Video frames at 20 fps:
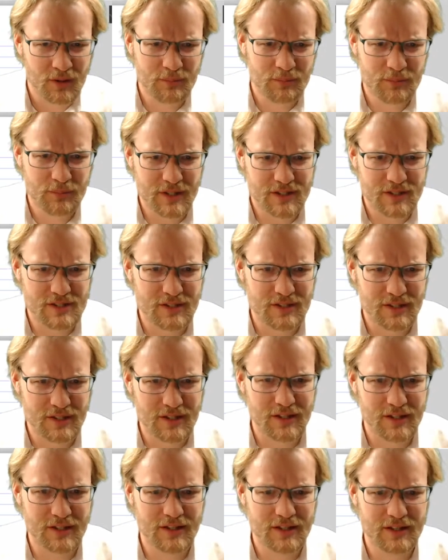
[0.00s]
But
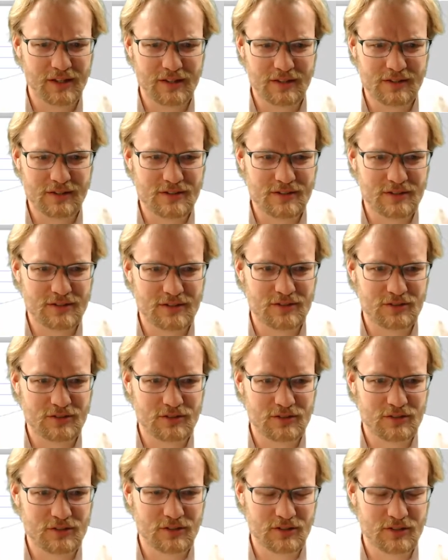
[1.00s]
here's
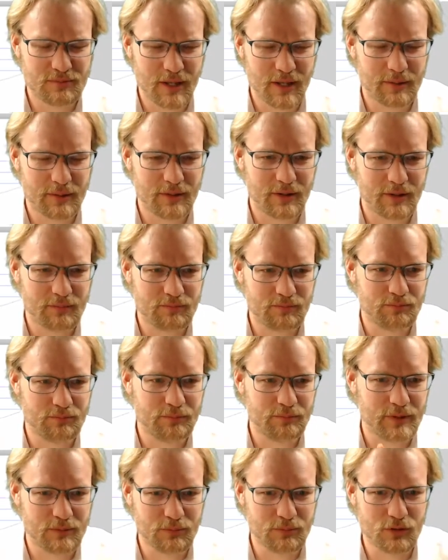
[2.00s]
just maybe a
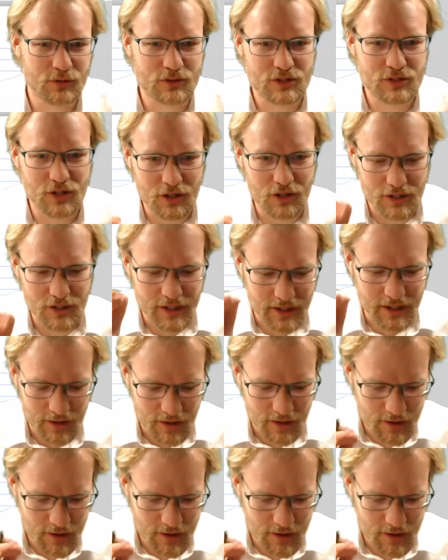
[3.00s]
bit more slowly,